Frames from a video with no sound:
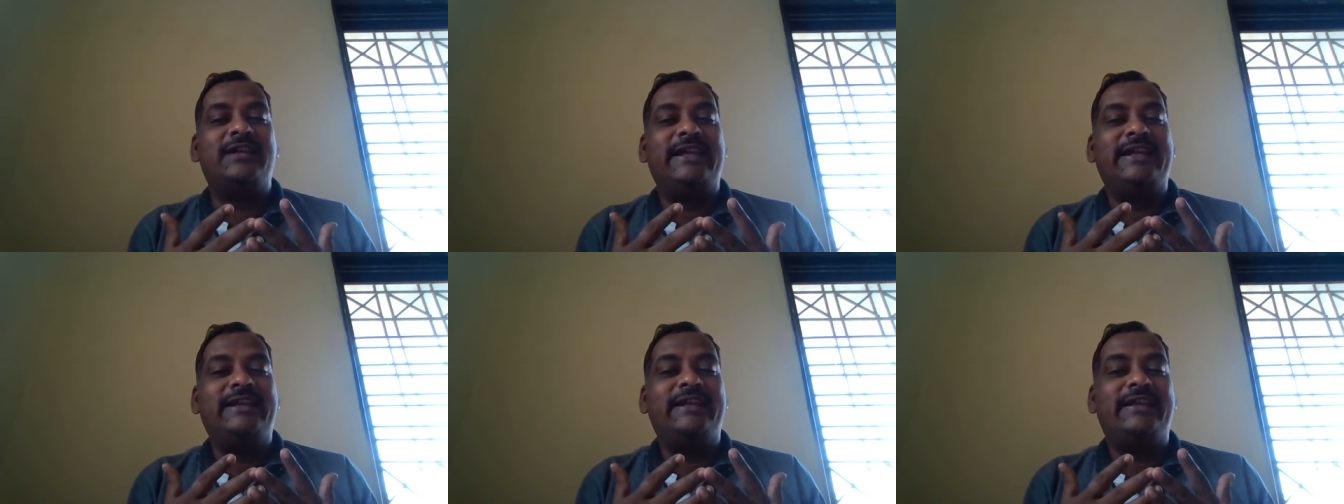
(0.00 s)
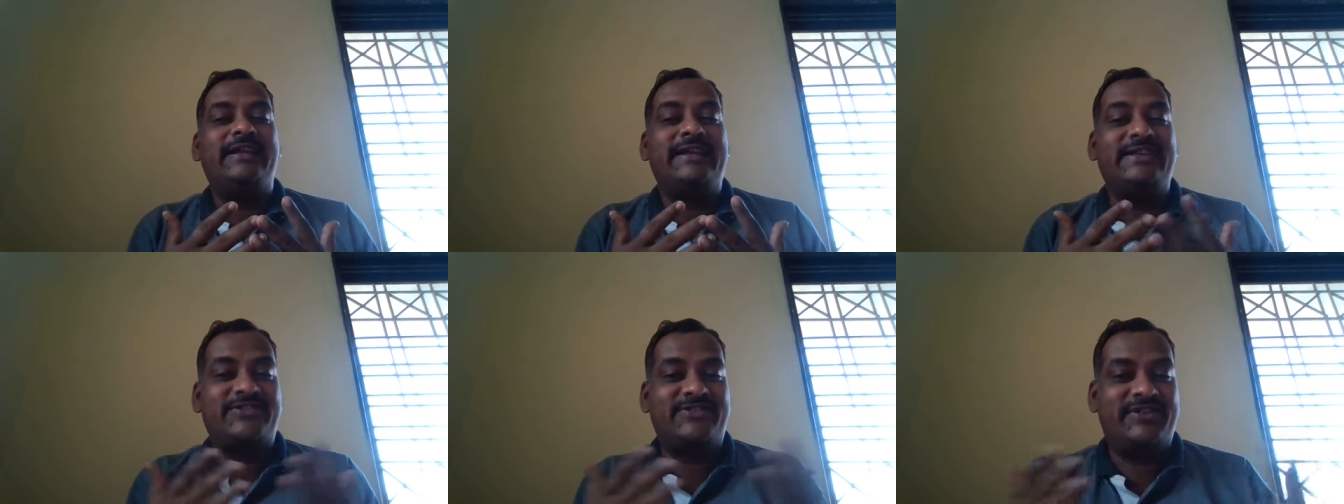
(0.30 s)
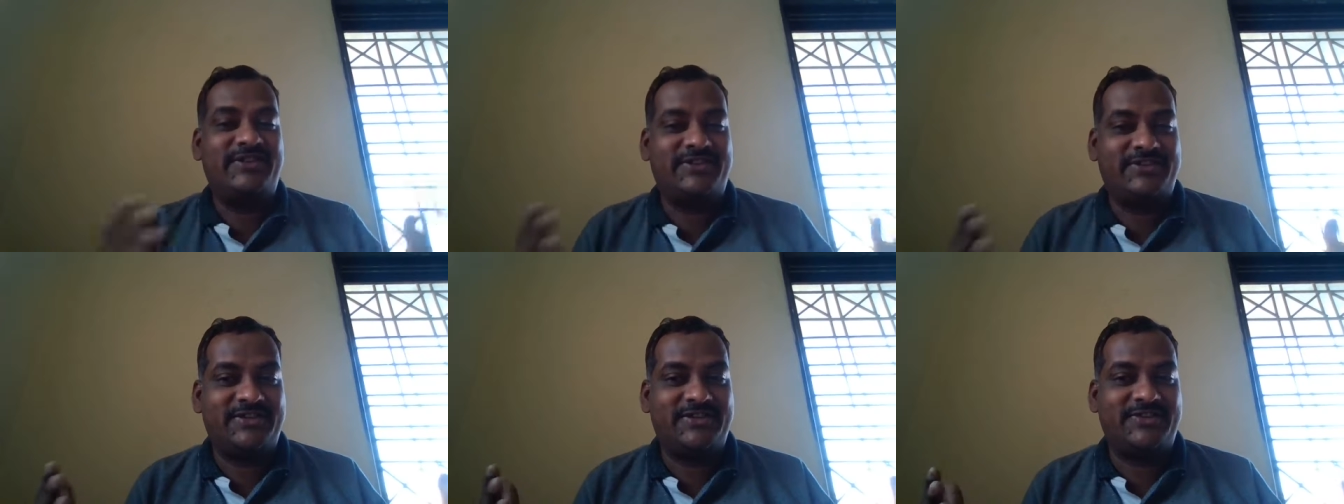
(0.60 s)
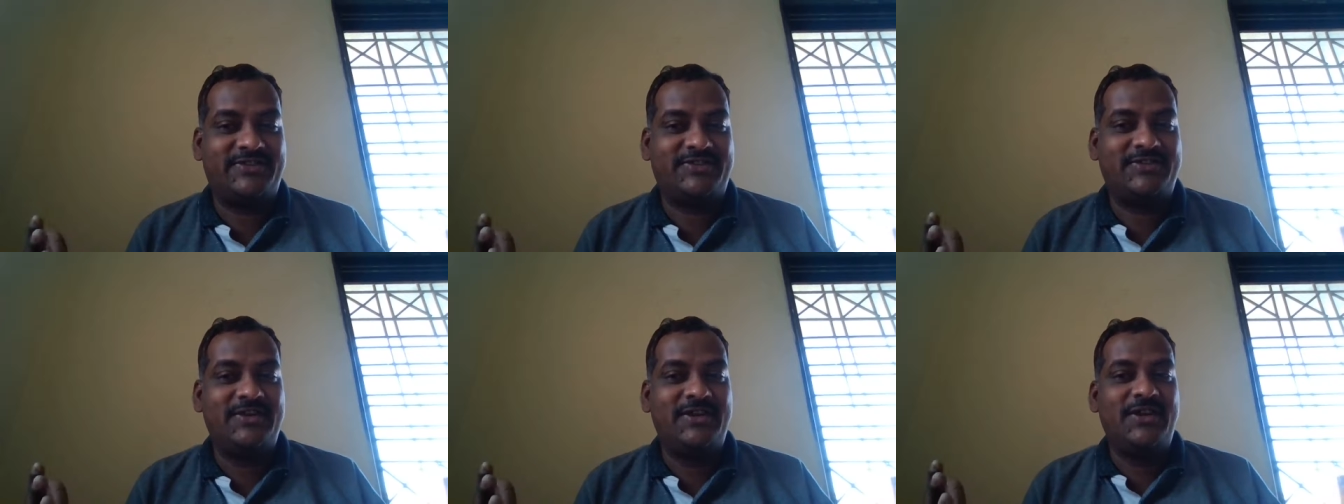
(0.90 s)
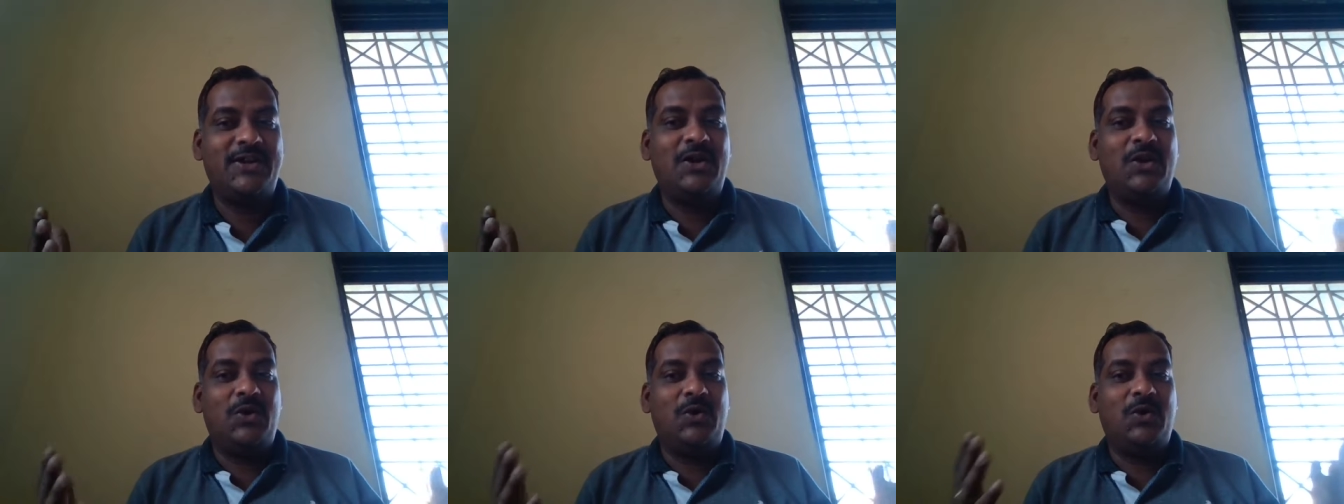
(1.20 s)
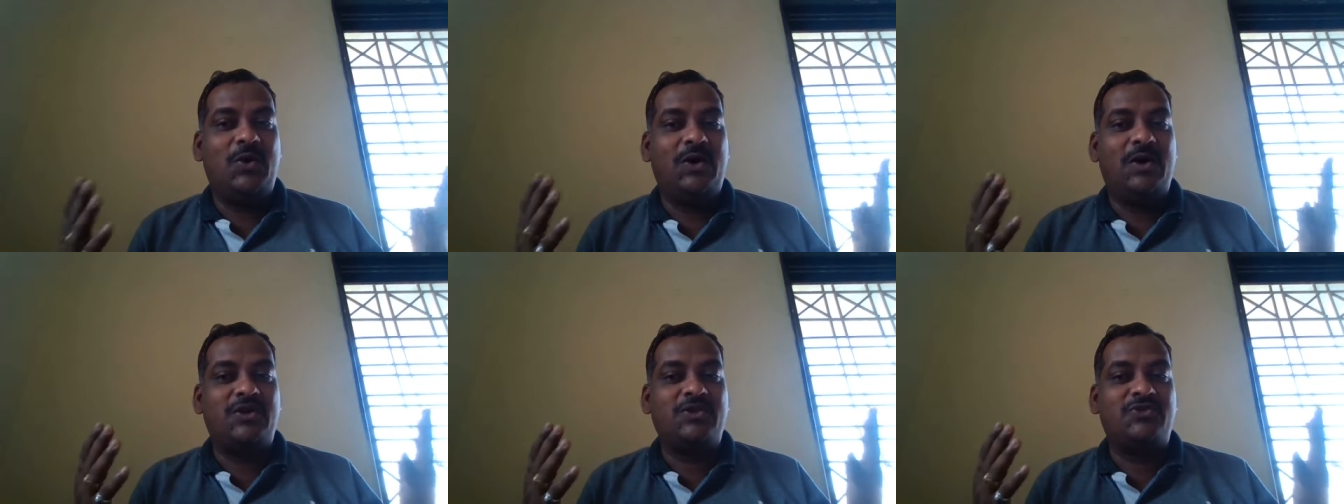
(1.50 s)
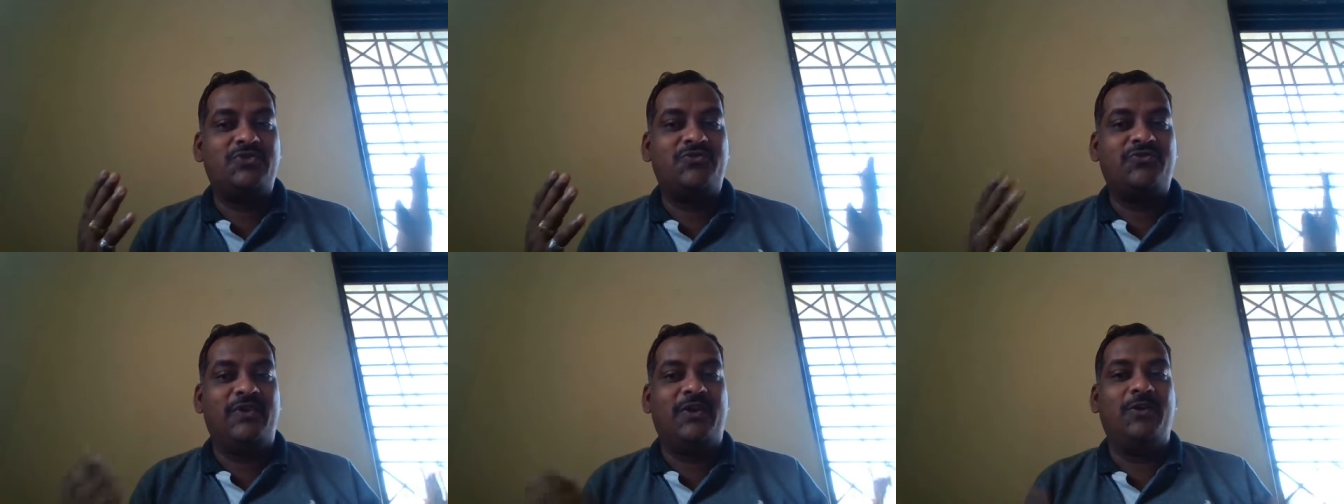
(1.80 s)
any restrictions
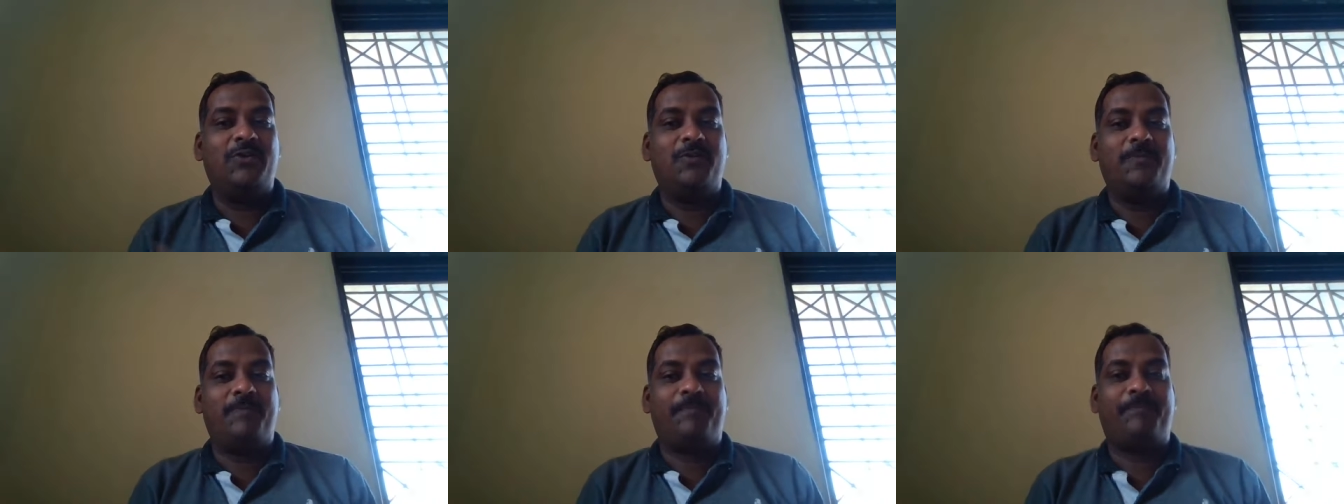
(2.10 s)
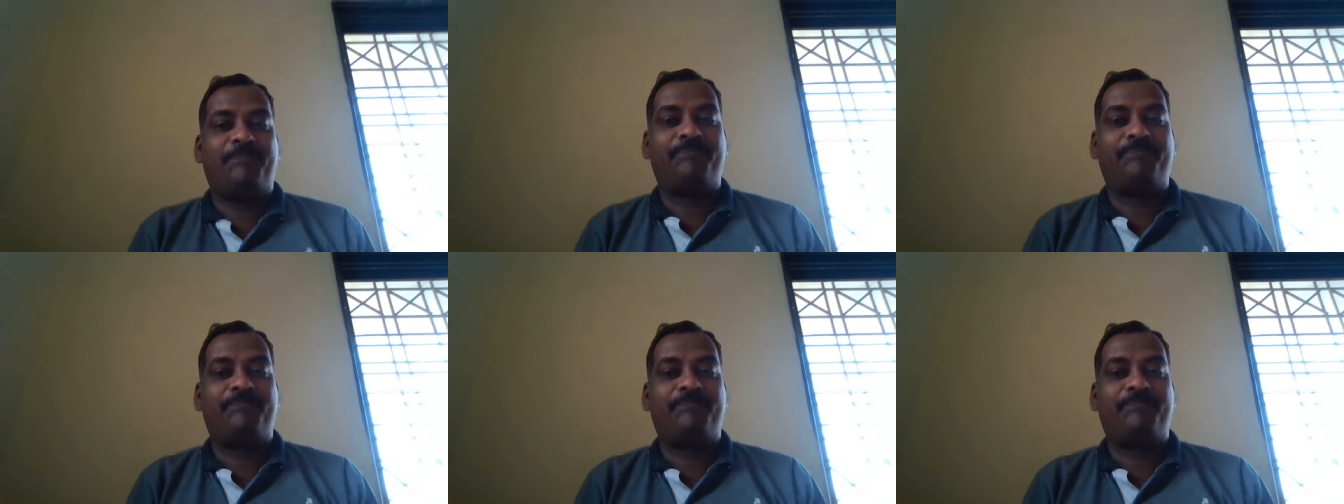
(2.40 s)
to follow.